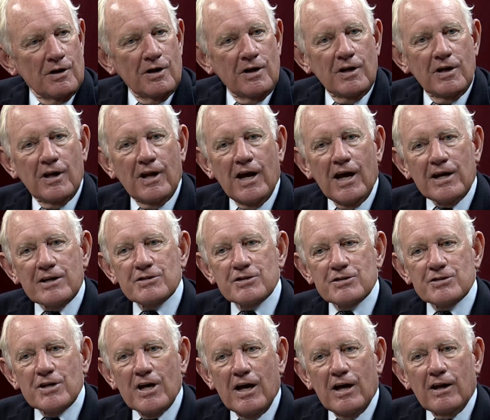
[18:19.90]
It acts as
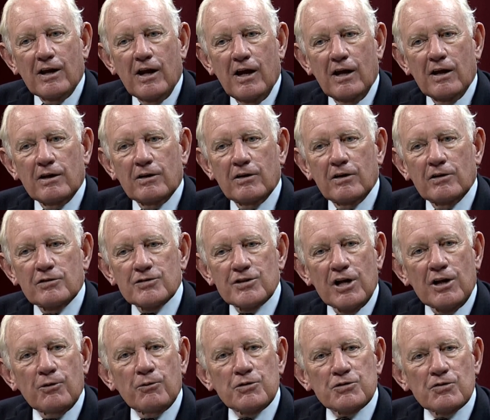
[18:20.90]
that, and the
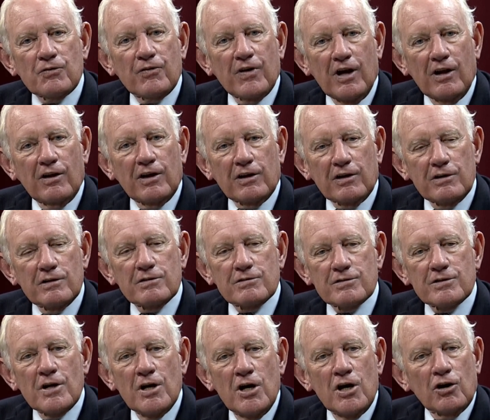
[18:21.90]
San Lorenzo Valley
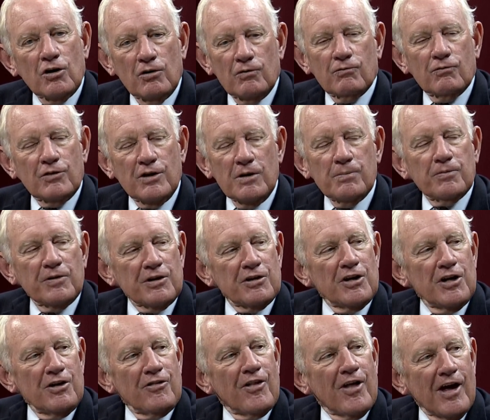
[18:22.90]
could deeply
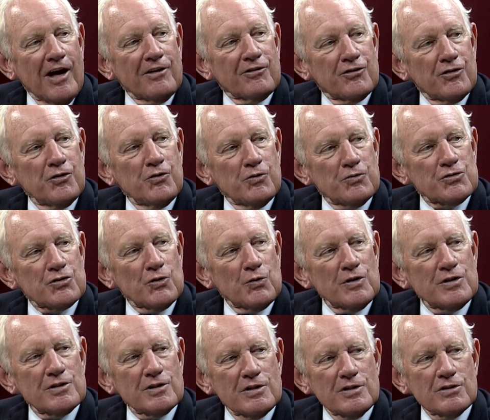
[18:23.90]
need that too. So
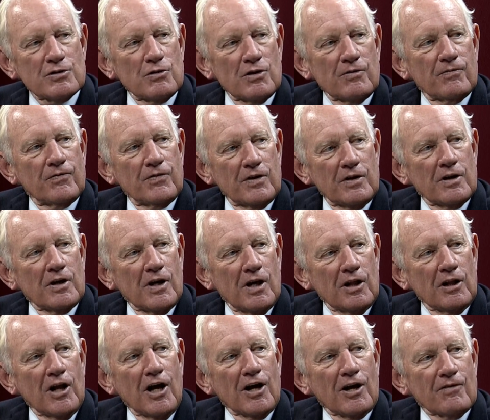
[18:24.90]
it's going to fit a
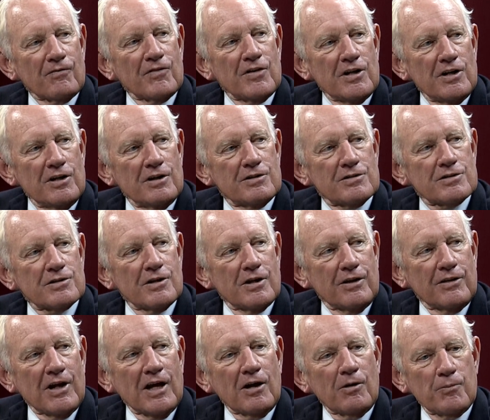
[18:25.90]
lot of needs, and
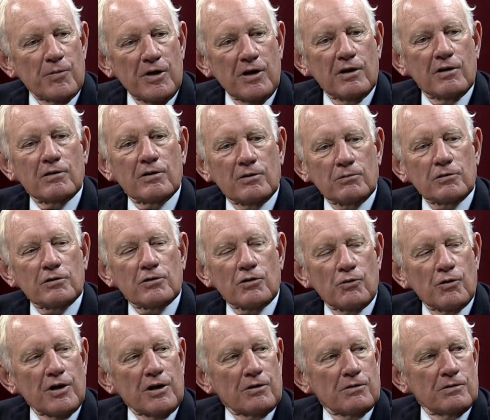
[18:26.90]
that'll be a real
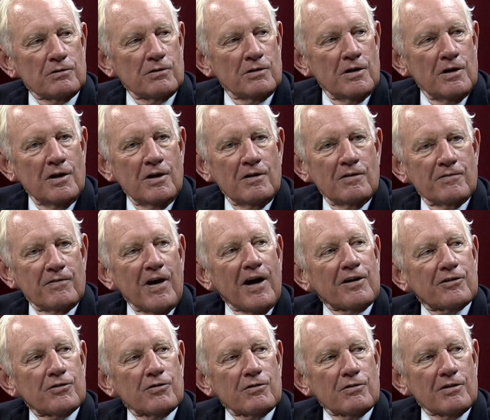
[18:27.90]
critical
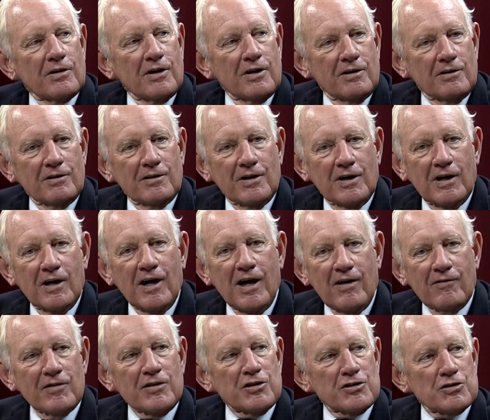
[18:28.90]
factor in
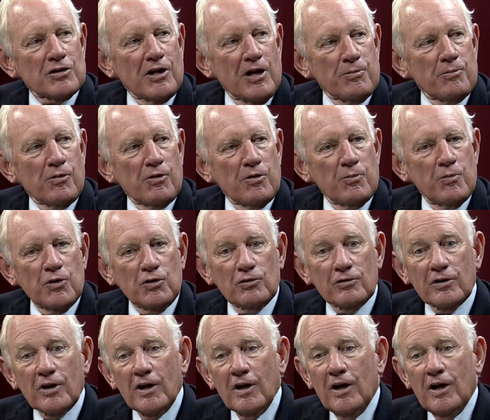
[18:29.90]
having this library built.